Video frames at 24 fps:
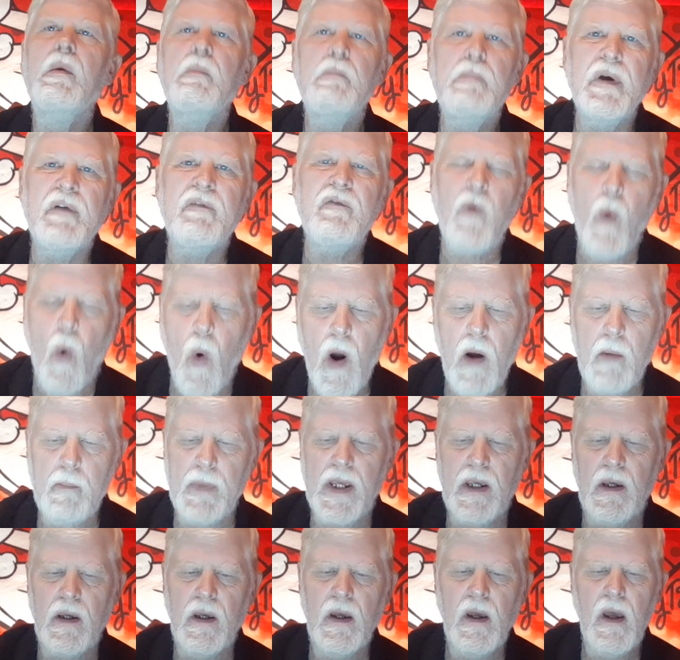before
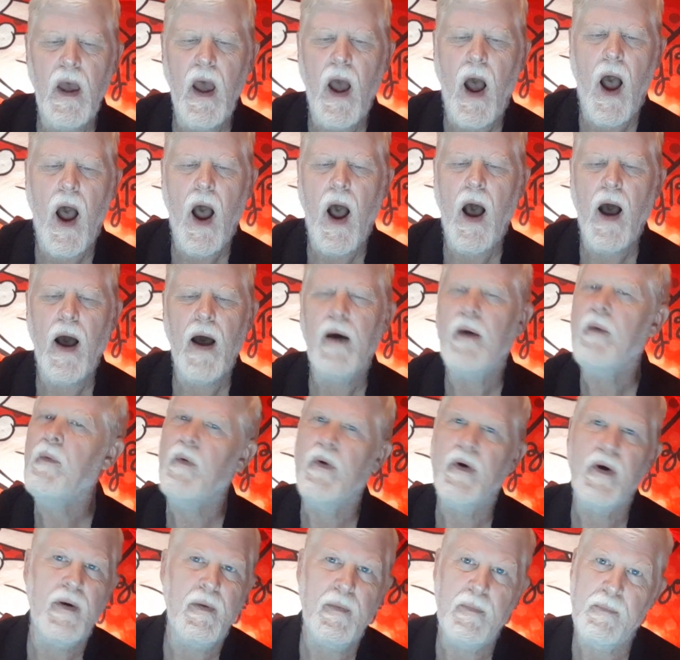me, uh,
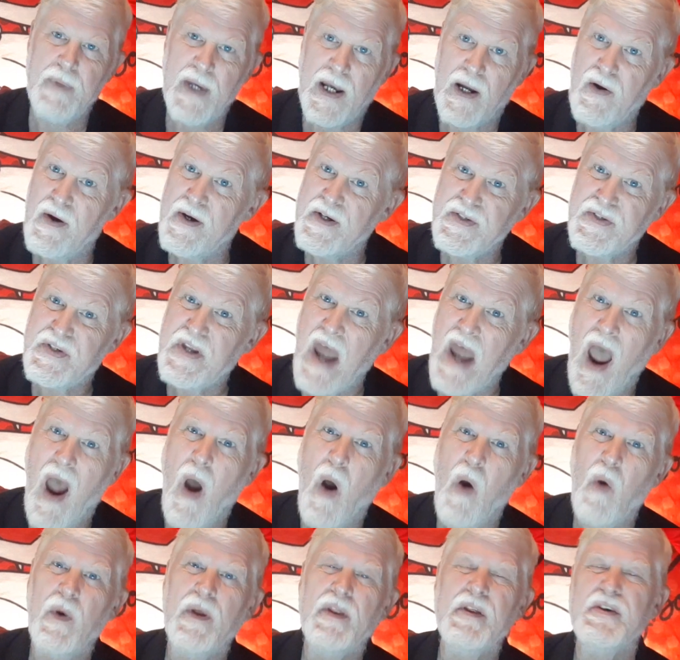because
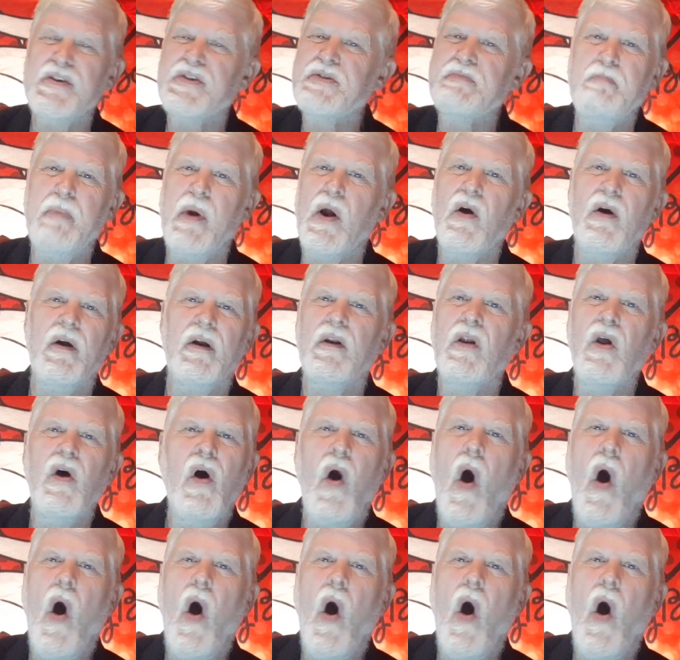now in the spirit